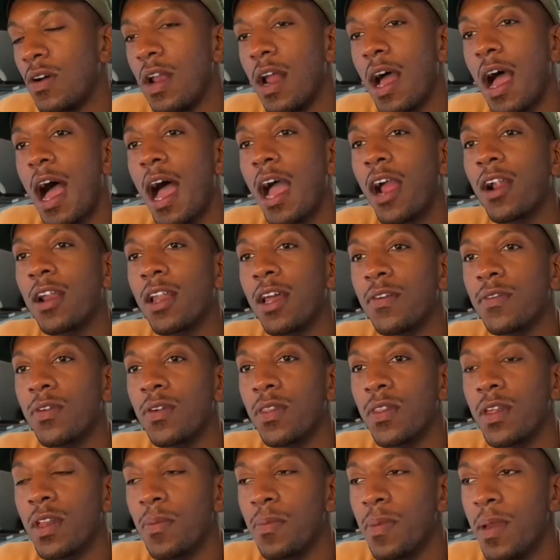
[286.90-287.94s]
higher level
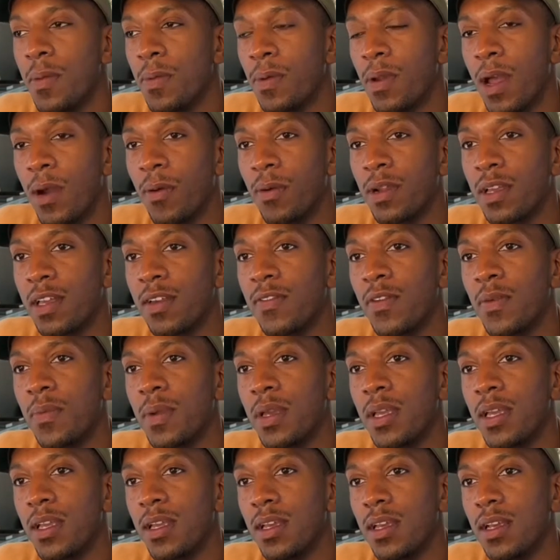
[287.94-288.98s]
than the people that were giving
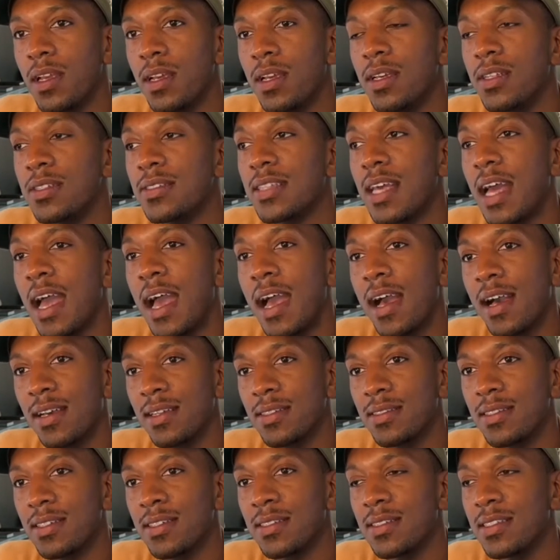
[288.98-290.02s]
me
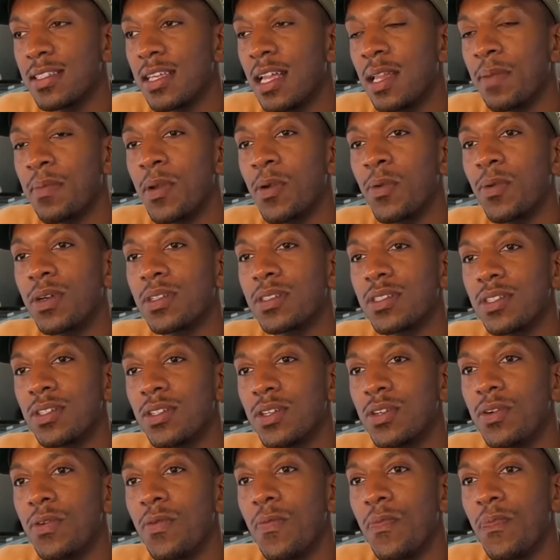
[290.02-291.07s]
tasks and telling me what to do.